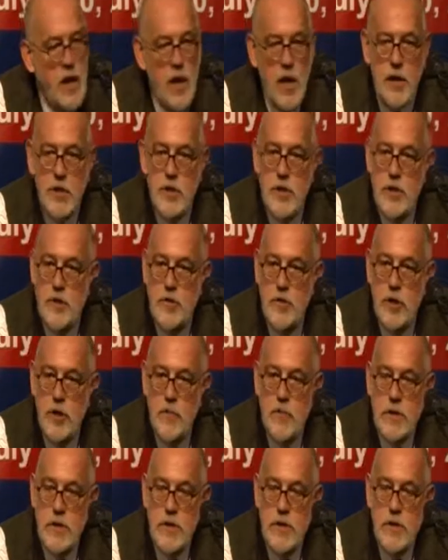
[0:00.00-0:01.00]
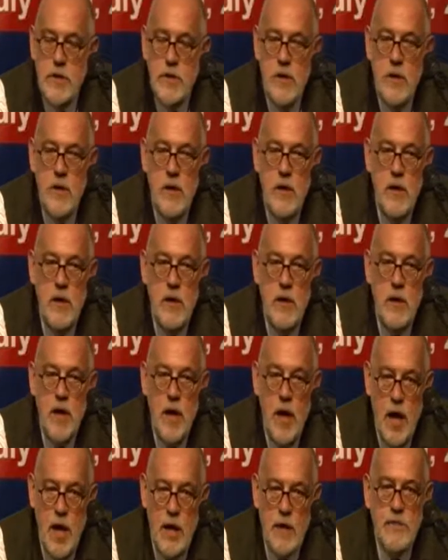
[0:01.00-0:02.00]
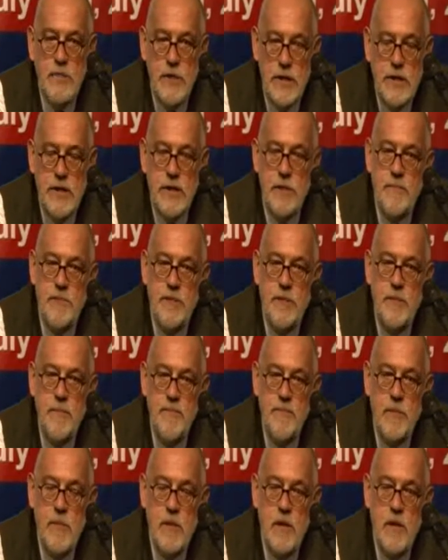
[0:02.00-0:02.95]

and Germans and victims